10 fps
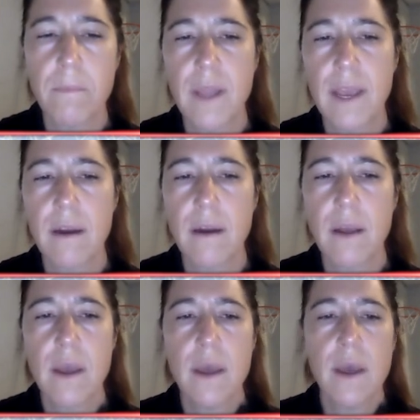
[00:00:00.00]
player
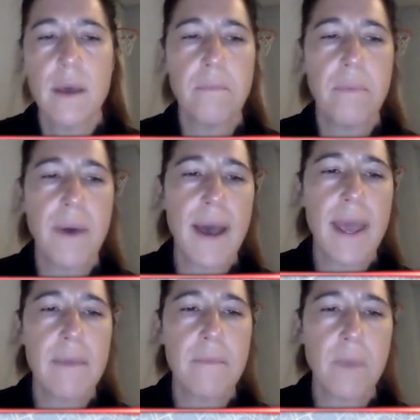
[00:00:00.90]

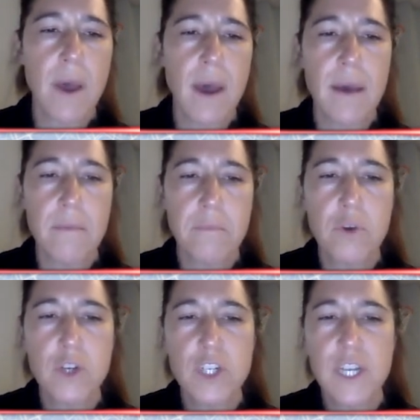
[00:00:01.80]
by
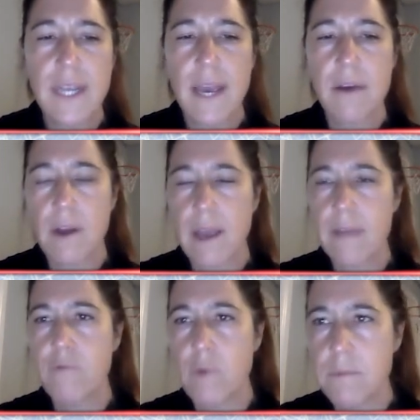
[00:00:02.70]
pushing down our
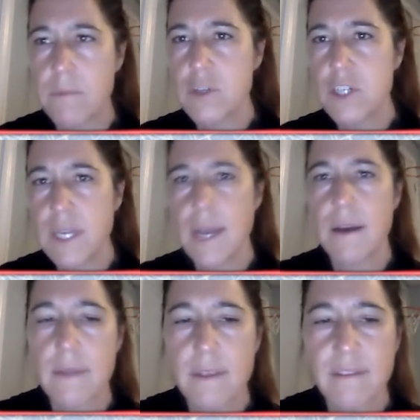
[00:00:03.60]
F1, pushing down
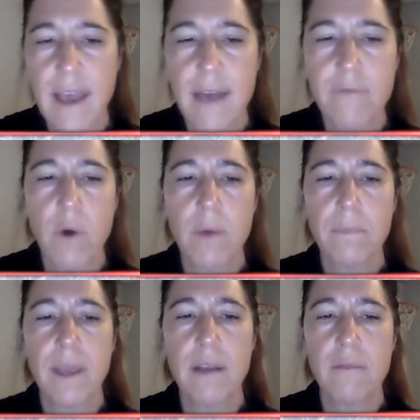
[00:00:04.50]
on this half wall
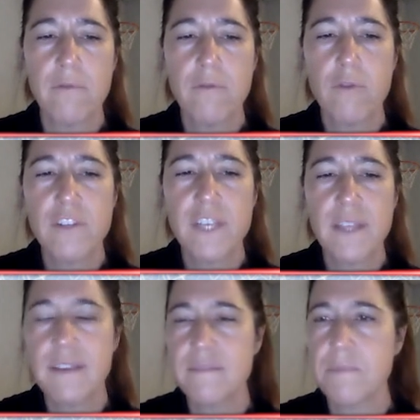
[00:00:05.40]
player and forcing
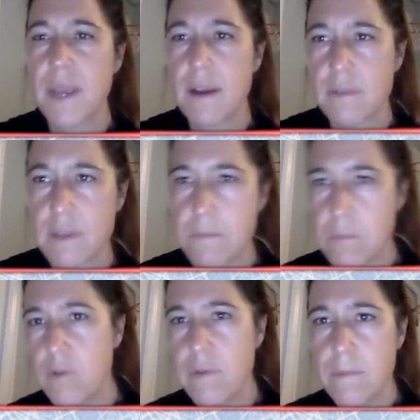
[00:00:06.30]
this player to
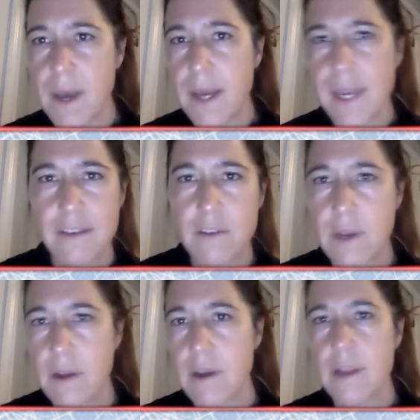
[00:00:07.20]
move the puck into an
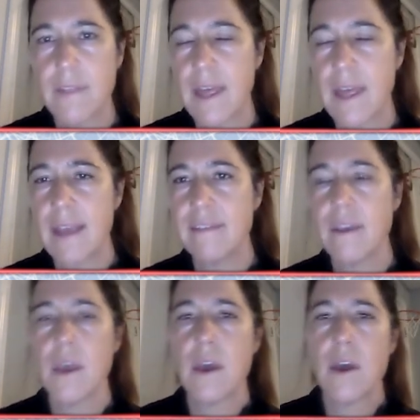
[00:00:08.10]
area of the ice
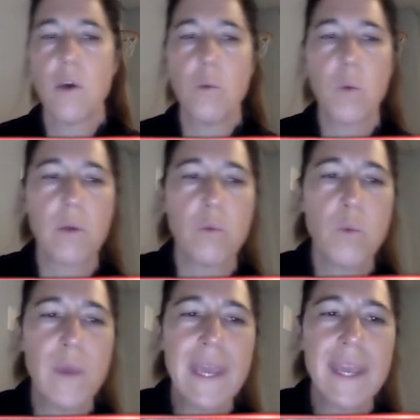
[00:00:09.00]
where
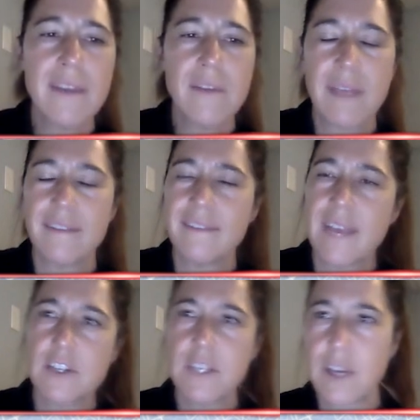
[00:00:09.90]
we can
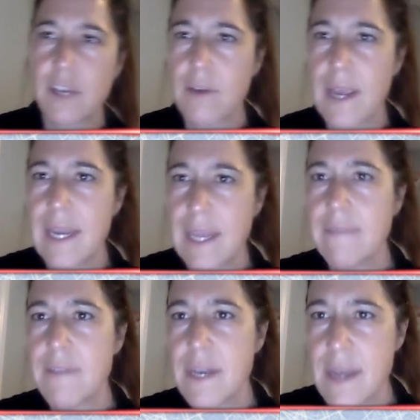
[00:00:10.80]
essentially create
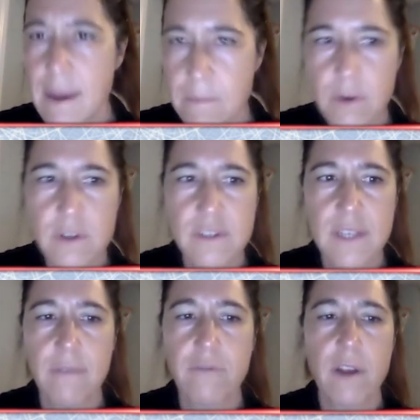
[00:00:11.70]
even numbers
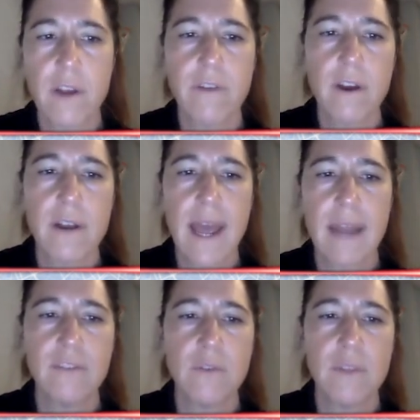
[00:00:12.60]
in front of our net.
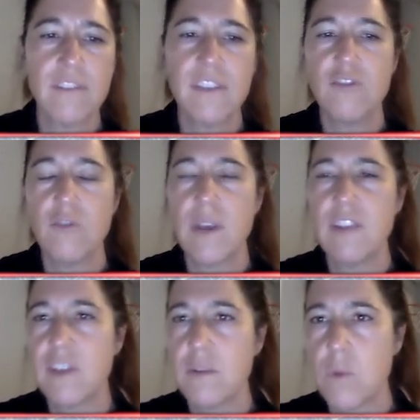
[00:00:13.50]
So in this
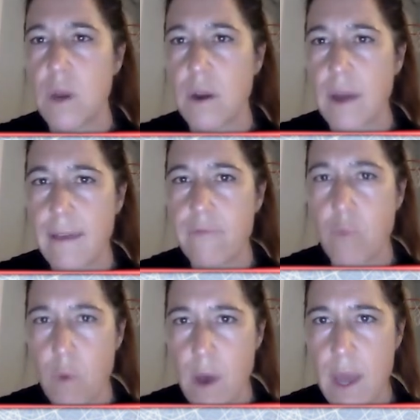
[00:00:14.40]
situation, when our
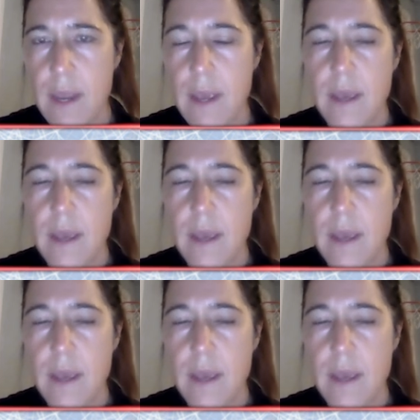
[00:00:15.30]
F1